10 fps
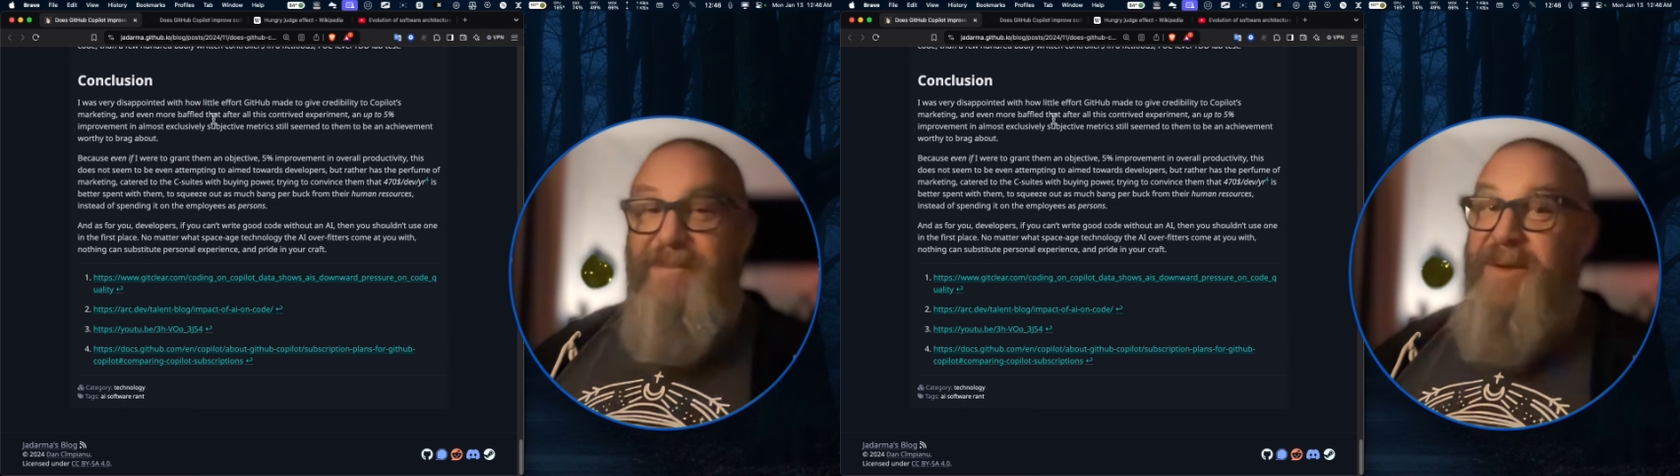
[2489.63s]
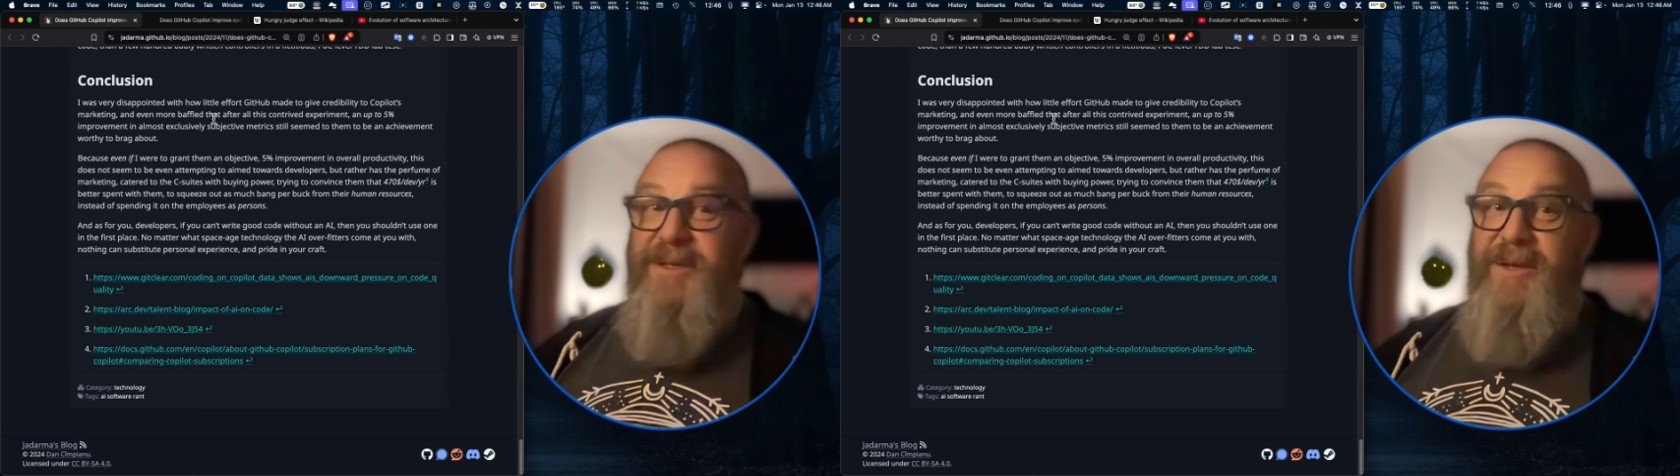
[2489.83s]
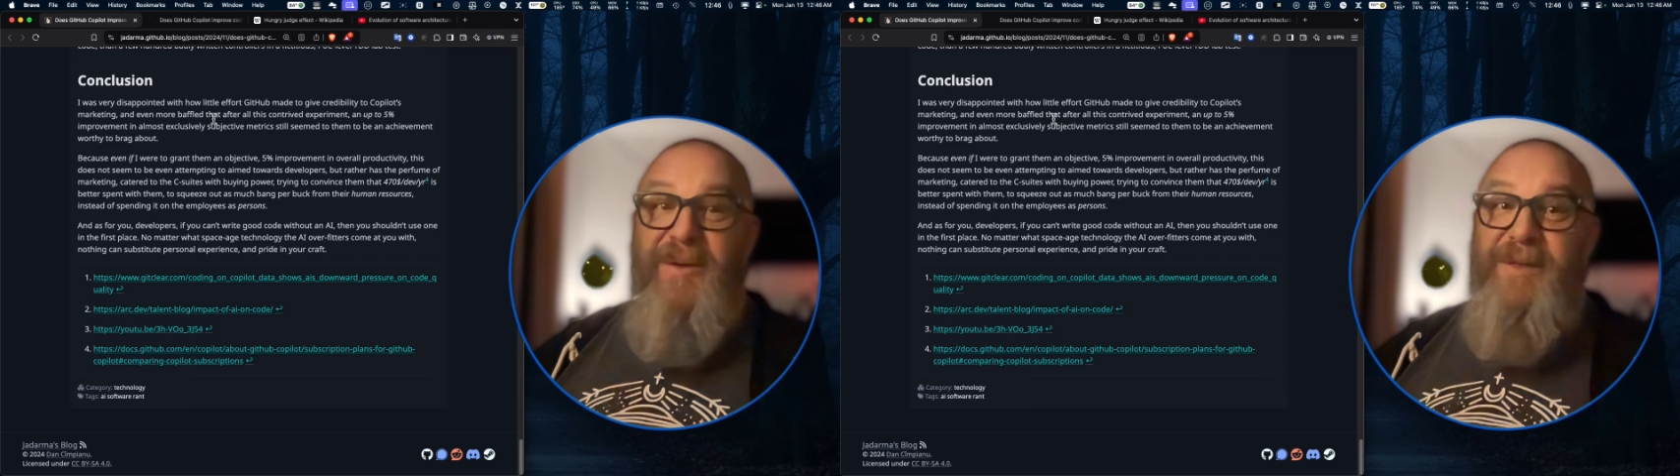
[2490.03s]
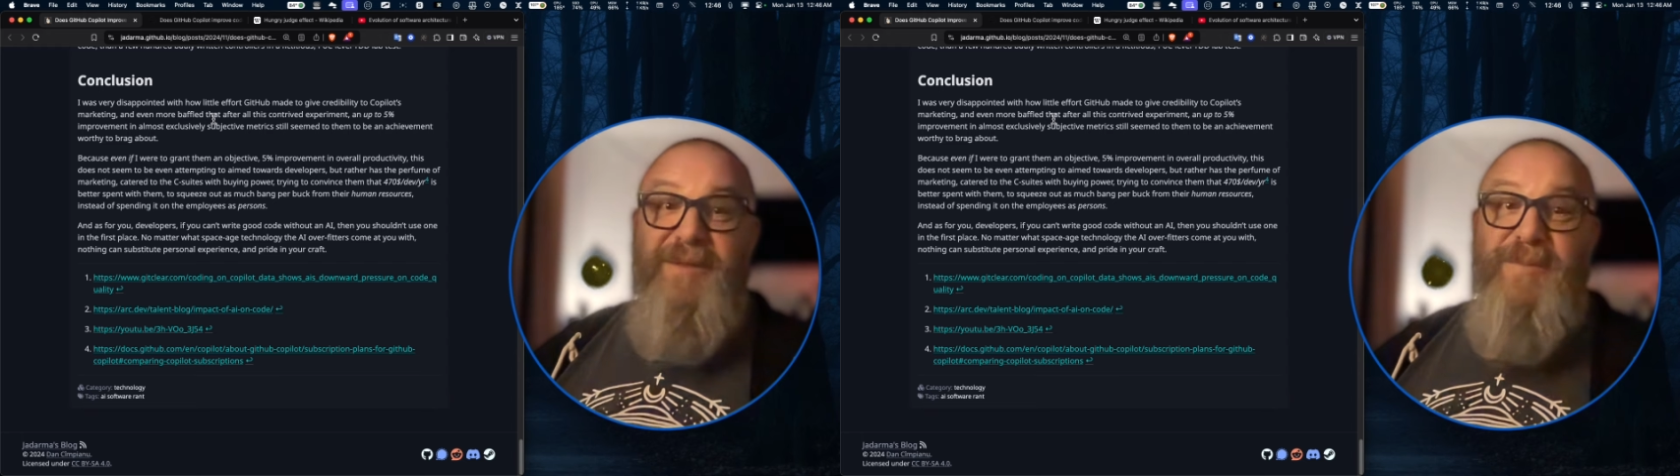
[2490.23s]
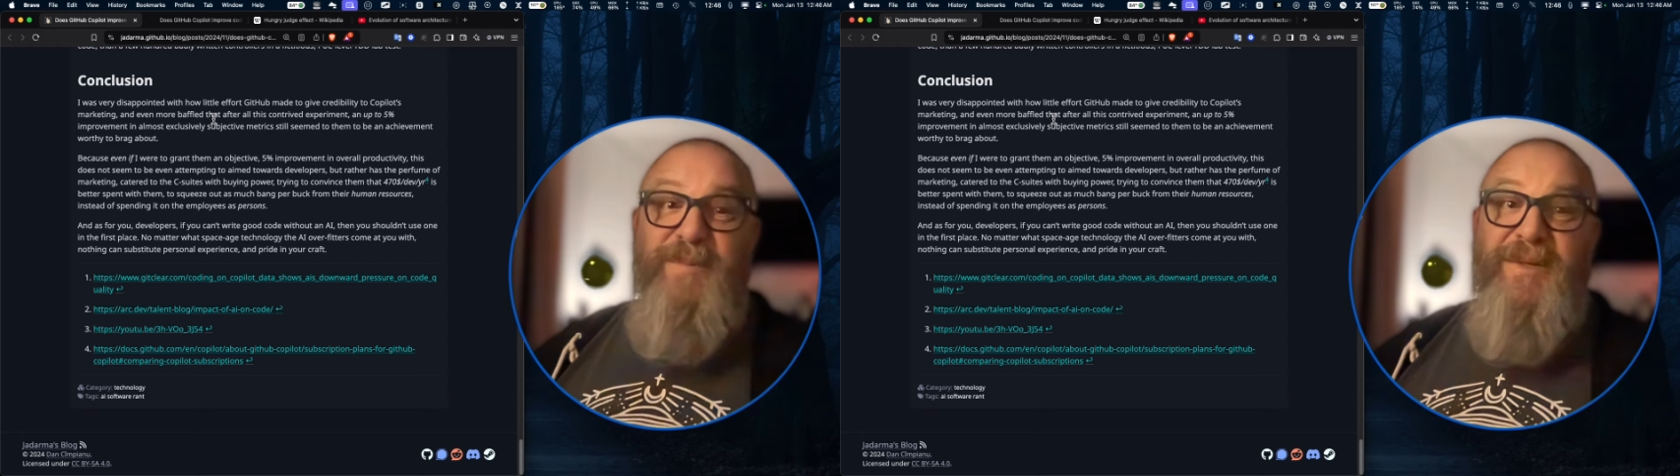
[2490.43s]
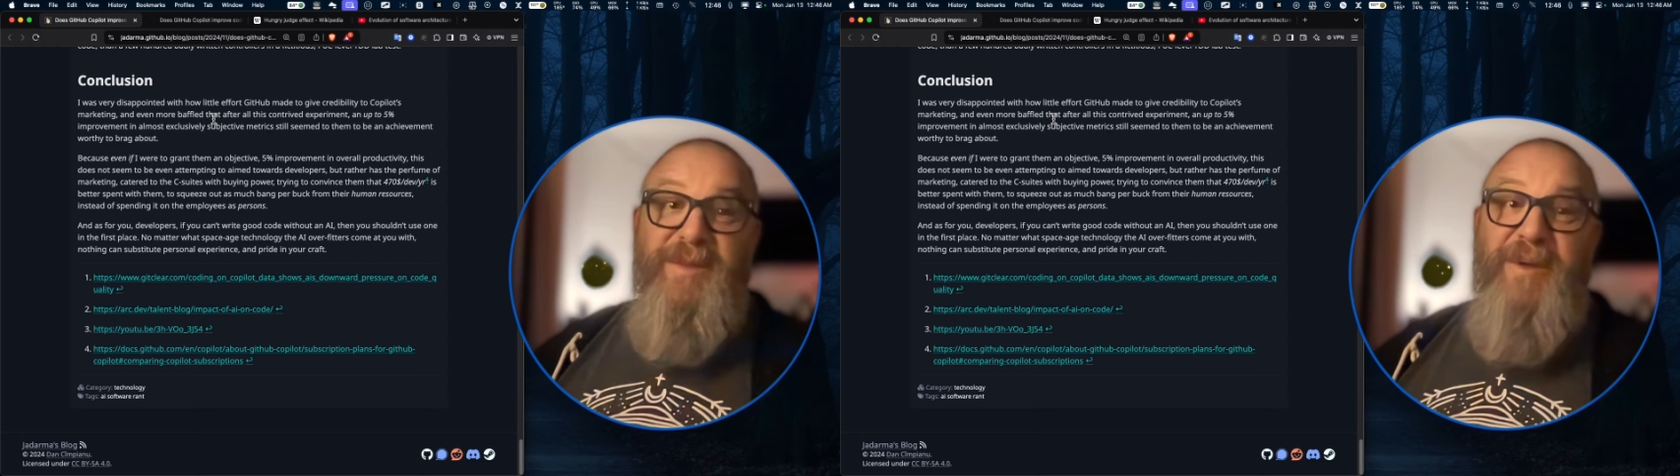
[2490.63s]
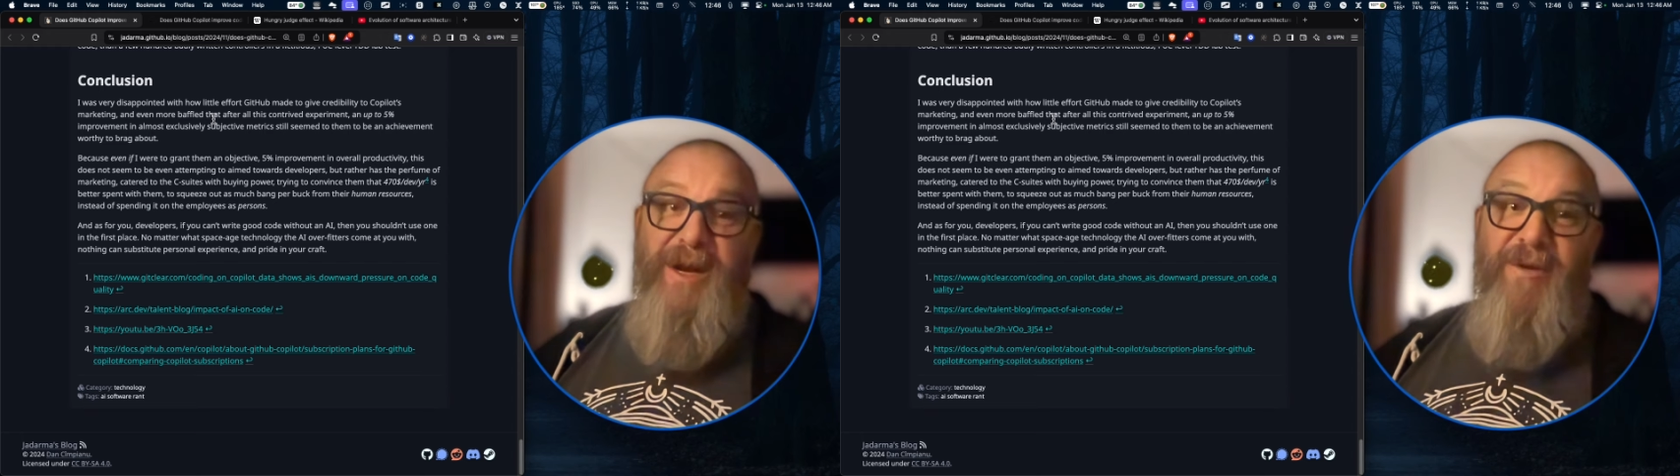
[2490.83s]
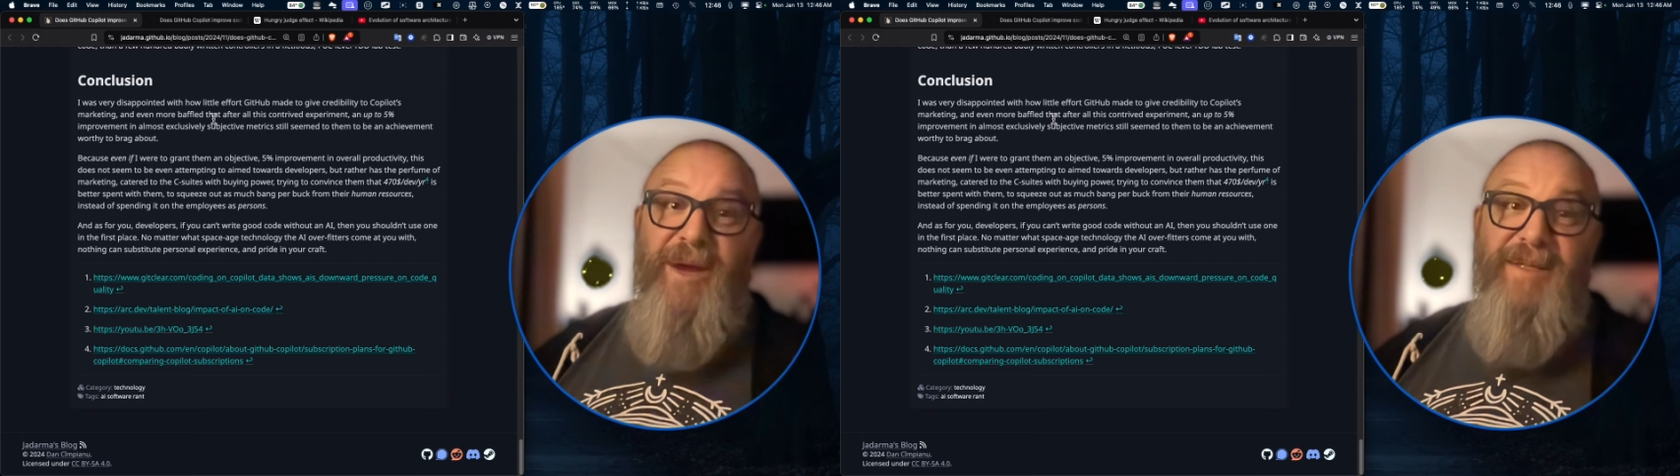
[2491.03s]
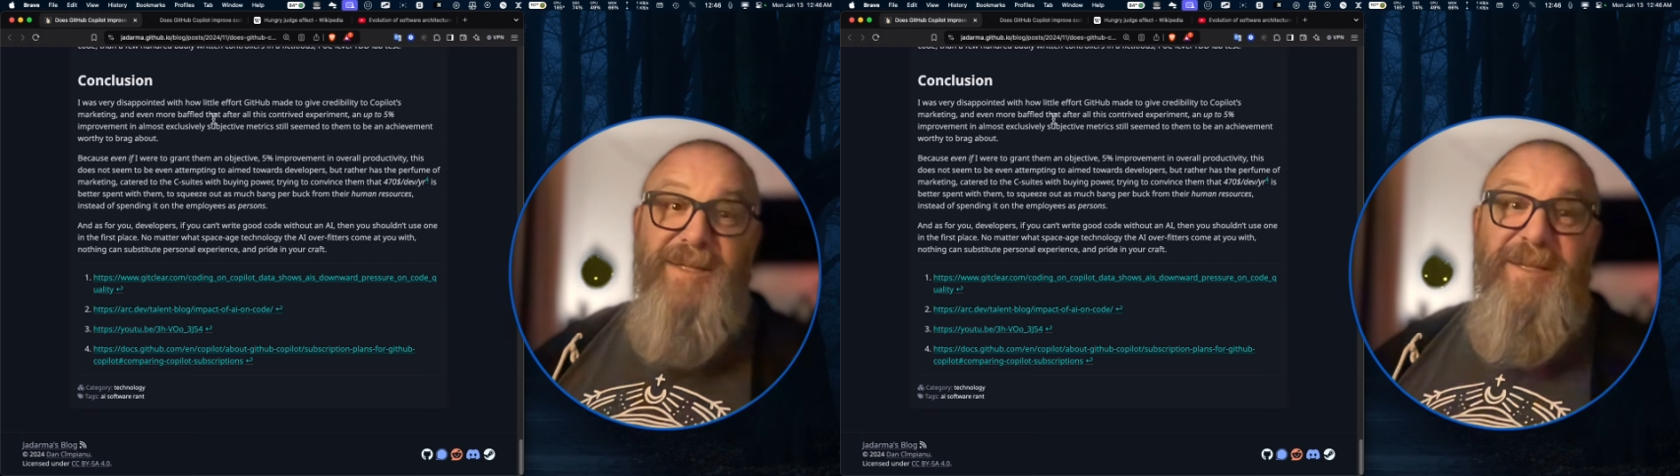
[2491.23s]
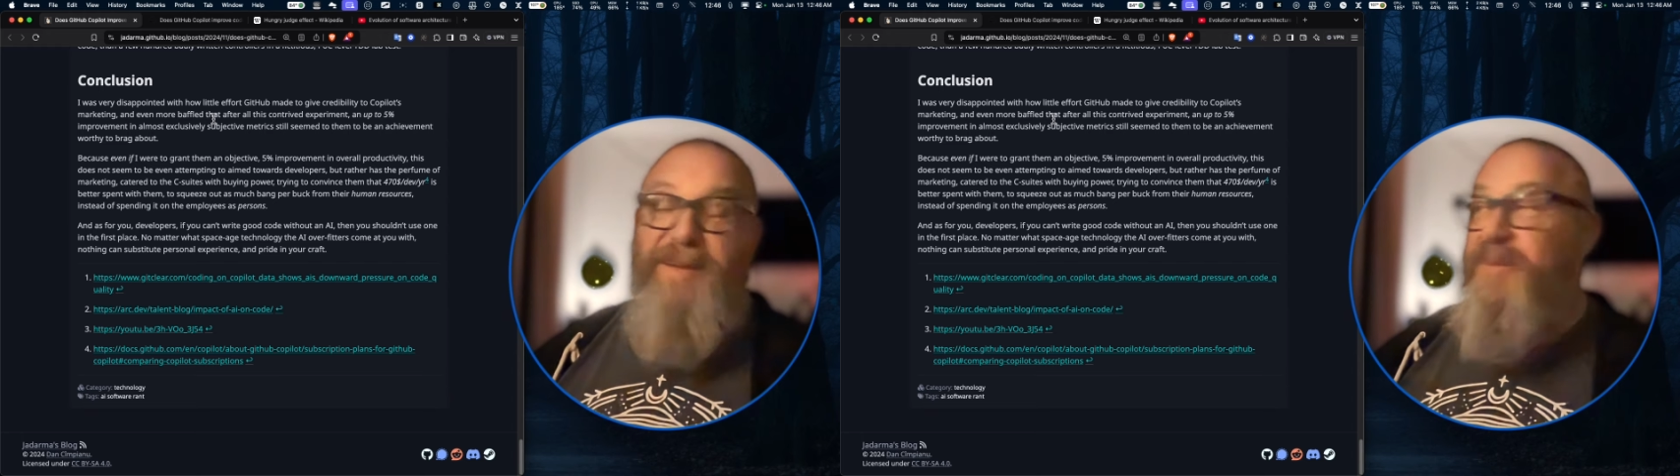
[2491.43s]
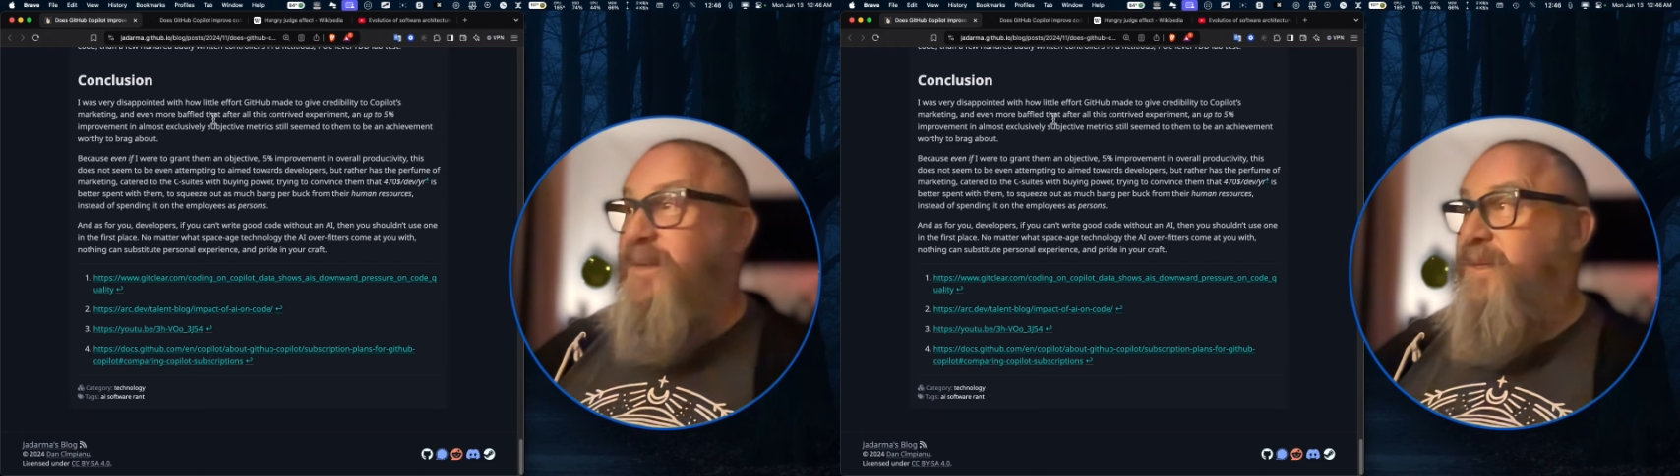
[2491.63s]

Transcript: Me too. This is kind of crazy that they put